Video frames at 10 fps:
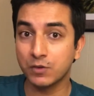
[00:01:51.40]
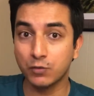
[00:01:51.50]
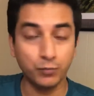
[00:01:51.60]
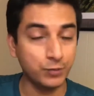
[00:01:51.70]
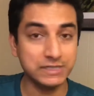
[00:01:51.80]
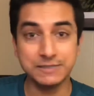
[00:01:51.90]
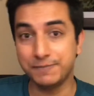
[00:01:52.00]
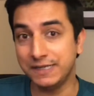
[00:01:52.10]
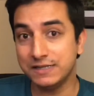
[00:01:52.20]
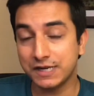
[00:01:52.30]
which
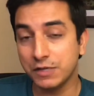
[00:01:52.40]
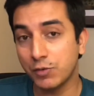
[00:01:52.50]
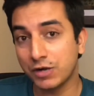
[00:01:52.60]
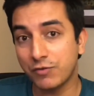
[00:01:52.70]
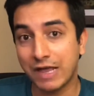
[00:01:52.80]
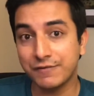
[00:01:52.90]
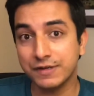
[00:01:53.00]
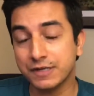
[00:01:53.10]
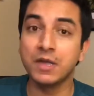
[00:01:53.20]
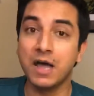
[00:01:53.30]
speed that he want to drive
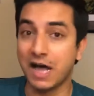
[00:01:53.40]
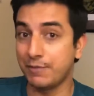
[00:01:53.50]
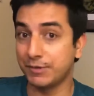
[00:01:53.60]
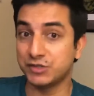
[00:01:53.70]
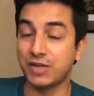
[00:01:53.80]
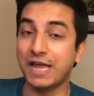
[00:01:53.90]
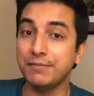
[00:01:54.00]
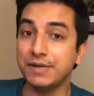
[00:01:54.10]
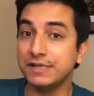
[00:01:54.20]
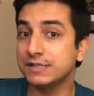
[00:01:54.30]
in, how much time
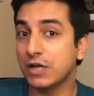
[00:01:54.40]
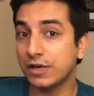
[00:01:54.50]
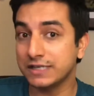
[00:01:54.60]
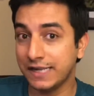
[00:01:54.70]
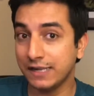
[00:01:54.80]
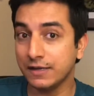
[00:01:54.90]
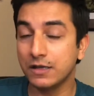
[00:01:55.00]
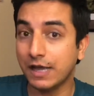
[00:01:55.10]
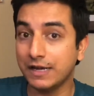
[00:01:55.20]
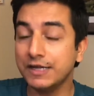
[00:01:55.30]
he is gonna take,
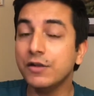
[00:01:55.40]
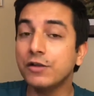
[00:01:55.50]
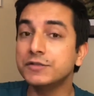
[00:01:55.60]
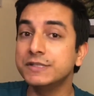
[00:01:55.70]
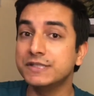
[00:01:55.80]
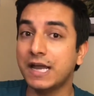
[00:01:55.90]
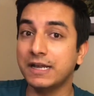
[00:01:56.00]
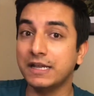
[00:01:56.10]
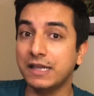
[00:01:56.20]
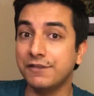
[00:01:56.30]
and he also
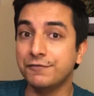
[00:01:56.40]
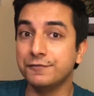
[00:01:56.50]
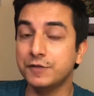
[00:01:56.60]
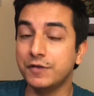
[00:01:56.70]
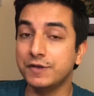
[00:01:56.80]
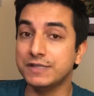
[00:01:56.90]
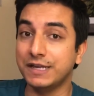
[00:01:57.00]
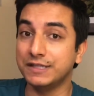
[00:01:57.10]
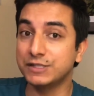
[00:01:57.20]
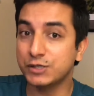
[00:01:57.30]
deciding if there is
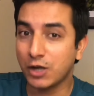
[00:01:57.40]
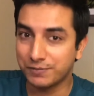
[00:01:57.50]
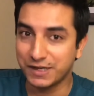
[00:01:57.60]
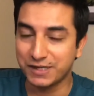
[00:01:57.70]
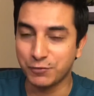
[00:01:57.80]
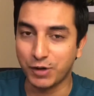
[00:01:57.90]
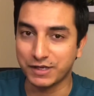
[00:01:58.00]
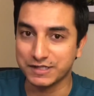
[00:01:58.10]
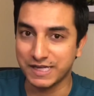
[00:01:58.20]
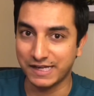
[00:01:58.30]
any stop that he wanna
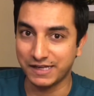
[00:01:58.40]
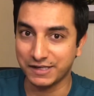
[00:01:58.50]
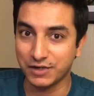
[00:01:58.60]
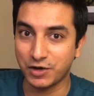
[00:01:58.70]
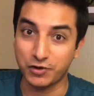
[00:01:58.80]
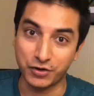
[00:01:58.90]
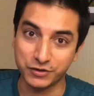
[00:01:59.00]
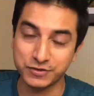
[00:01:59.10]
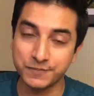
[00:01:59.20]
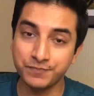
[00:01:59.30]
take in or
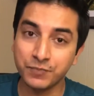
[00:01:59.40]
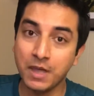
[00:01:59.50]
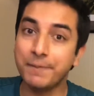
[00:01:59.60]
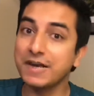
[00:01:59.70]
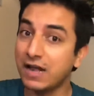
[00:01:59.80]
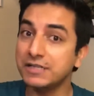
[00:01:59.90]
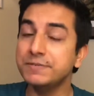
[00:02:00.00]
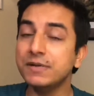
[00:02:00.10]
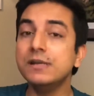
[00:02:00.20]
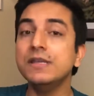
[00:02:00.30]
not. But
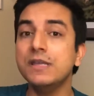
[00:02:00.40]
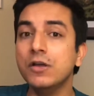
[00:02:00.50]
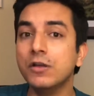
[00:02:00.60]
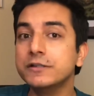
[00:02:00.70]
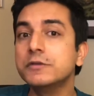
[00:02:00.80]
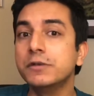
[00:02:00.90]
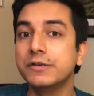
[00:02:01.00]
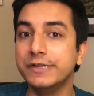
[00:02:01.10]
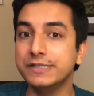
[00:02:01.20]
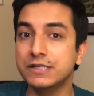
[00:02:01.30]
ultimately he also will
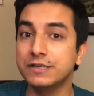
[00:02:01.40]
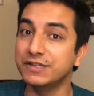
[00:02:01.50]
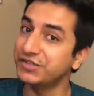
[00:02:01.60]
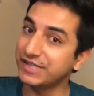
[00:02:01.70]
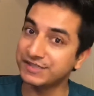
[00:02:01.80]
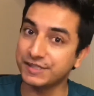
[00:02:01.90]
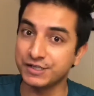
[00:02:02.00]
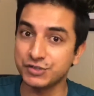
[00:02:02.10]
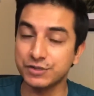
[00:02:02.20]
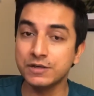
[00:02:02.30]
reach the
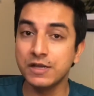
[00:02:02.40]
destination